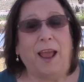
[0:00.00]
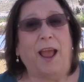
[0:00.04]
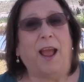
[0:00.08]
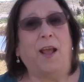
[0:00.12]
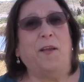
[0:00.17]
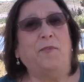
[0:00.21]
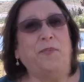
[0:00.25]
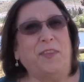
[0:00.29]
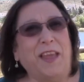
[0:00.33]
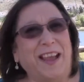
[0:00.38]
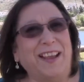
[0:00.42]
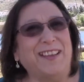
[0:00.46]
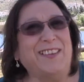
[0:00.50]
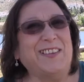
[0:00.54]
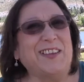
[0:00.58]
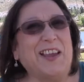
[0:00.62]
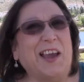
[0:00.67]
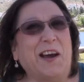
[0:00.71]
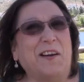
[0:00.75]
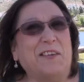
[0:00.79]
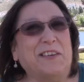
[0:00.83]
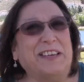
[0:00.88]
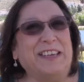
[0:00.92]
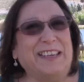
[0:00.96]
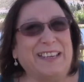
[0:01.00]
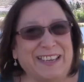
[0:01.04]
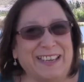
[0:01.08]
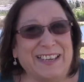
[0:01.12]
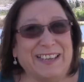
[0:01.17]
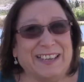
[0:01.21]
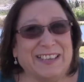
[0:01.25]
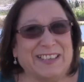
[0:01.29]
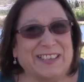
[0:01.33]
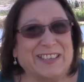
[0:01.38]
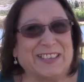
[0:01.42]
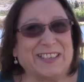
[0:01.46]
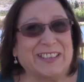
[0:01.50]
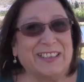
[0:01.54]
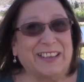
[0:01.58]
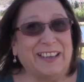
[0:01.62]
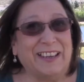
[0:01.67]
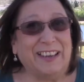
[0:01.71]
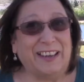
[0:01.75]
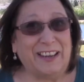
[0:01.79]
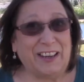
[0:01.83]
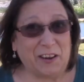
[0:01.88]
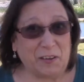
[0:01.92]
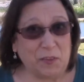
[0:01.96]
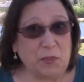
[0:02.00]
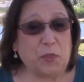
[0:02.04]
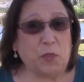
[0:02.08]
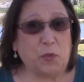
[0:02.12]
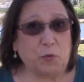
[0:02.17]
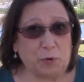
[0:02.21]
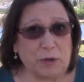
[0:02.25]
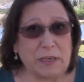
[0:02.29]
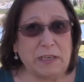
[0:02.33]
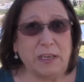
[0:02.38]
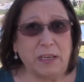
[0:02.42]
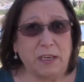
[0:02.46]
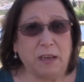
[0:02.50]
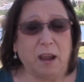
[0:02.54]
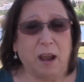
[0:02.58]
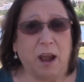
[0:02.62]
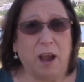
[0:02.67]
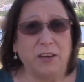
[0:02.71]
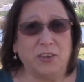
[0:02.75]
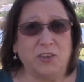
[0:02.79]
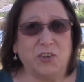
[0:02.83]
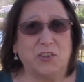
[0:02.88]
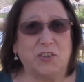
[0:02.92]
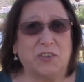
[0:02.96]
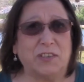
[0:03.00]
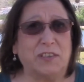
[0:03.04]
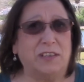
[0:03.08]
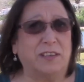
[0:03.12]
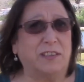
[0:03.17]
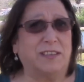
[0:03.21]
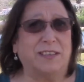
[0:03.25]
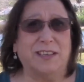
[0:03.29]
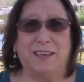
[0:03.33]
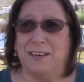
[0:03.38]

And that's how it is in 3D consciousness.